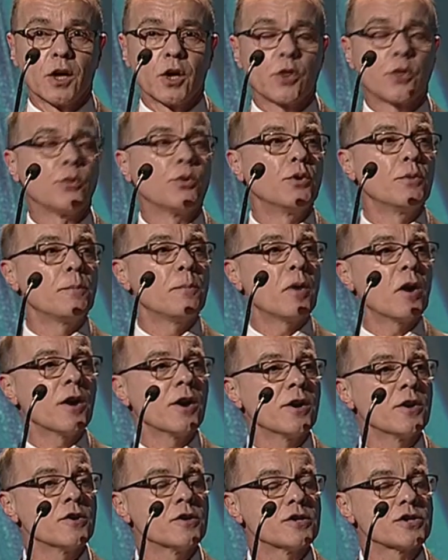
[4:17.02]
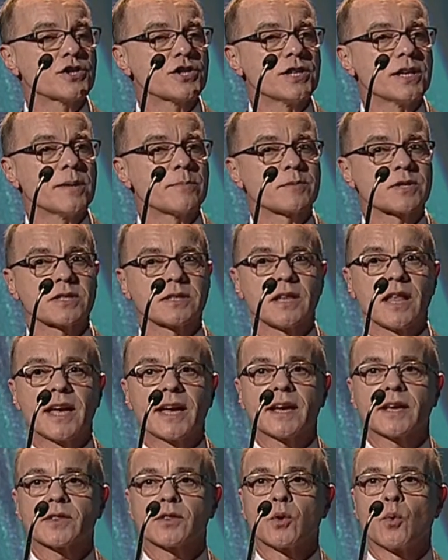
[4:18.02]
through partnerships like
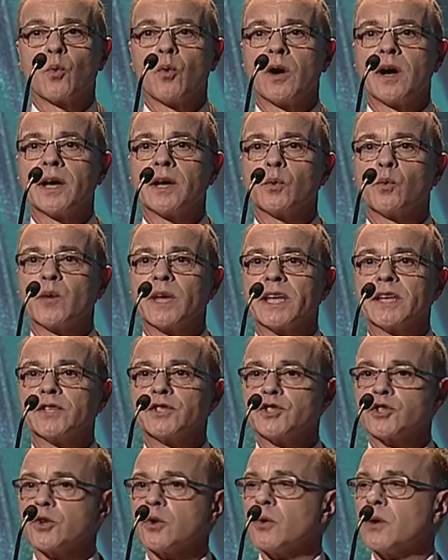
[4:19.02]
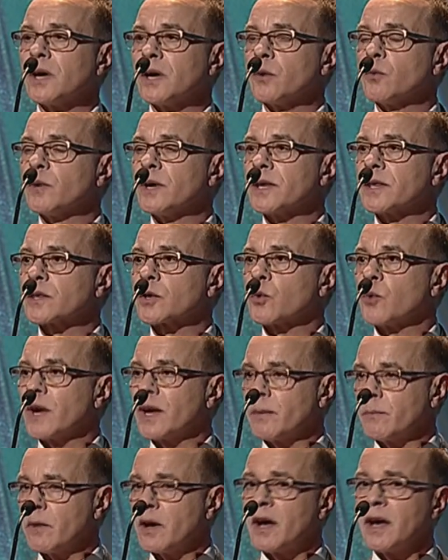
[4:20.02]
the one we enjoy with
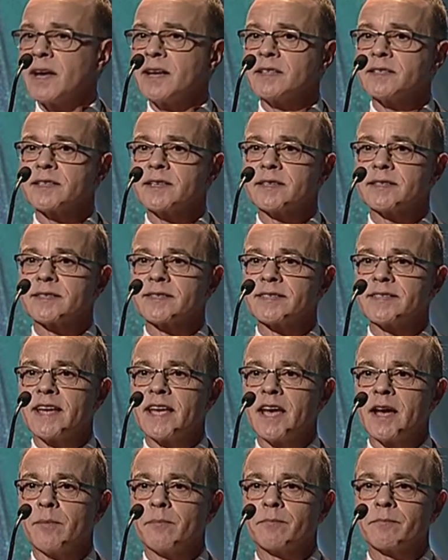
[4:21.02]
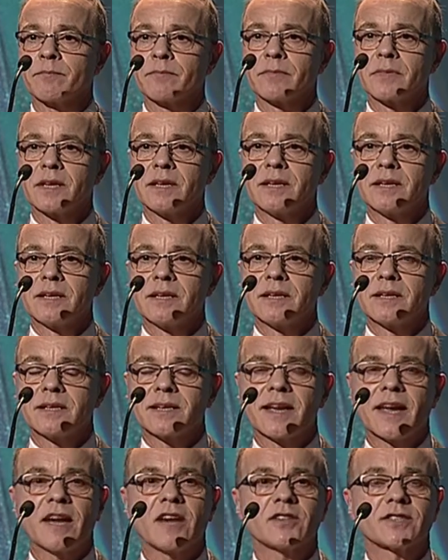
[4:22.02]
Great Minds in STEM.
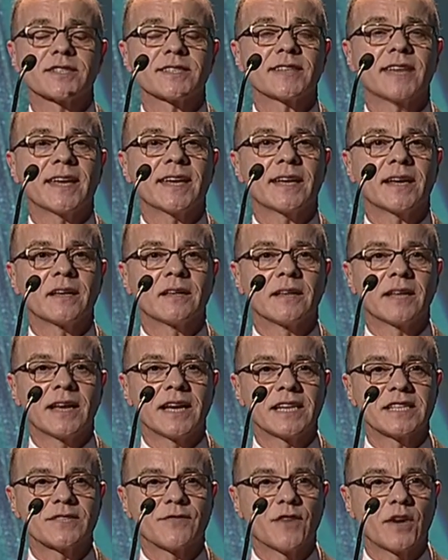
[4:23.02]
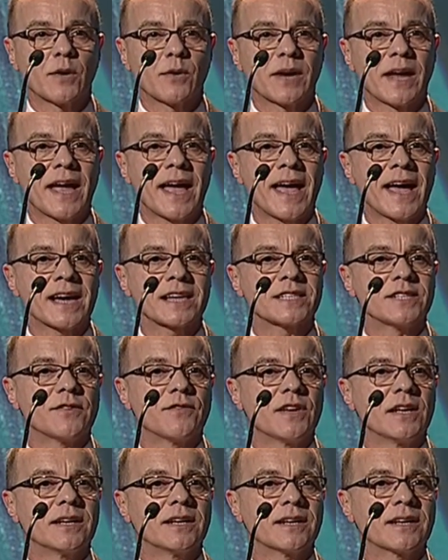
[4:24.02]
Cal State LA is very active
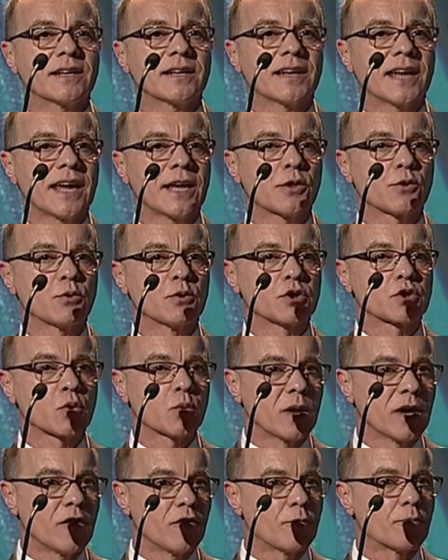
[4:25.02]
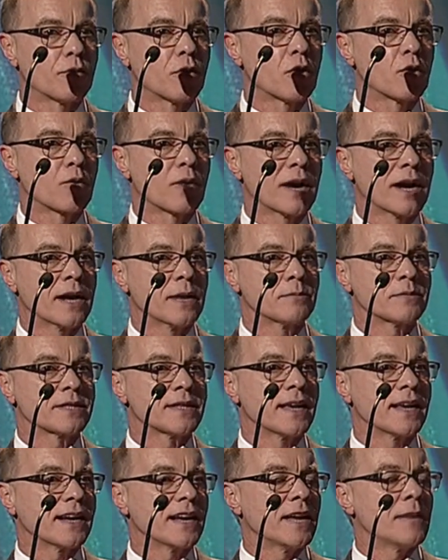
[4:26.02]
in K through 12 programs
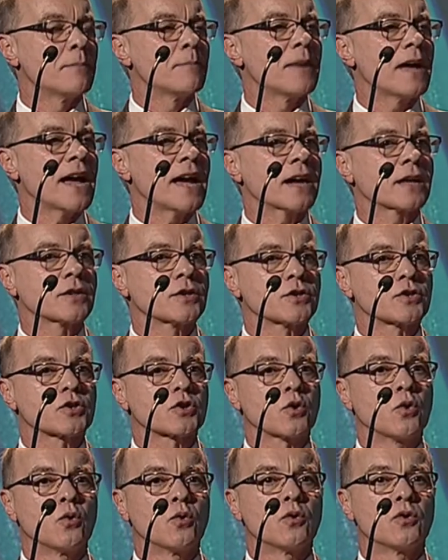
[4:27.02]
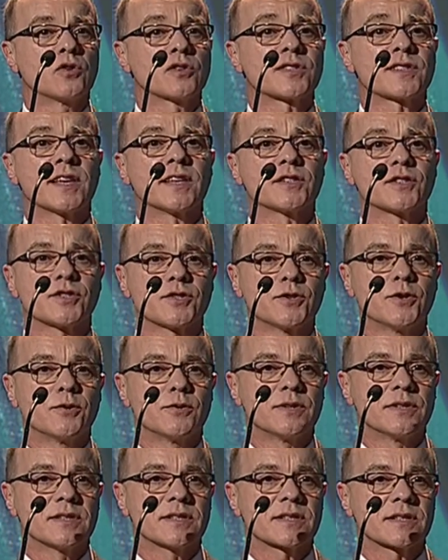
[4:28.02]
that impact the schools and
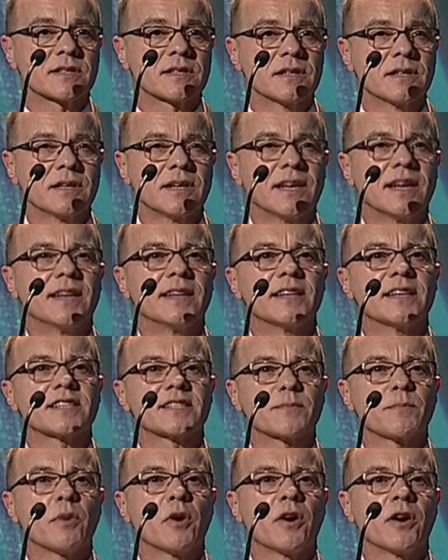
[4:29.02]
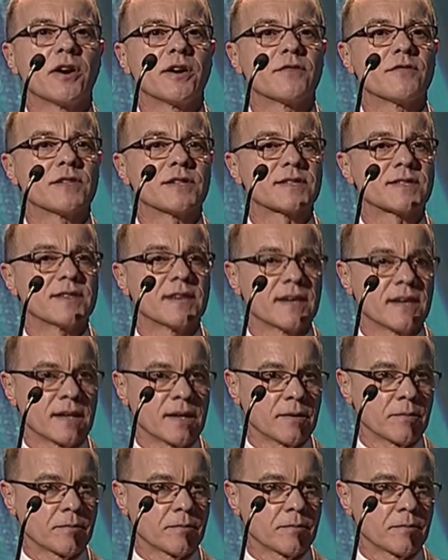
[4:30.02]
students in this part of the city.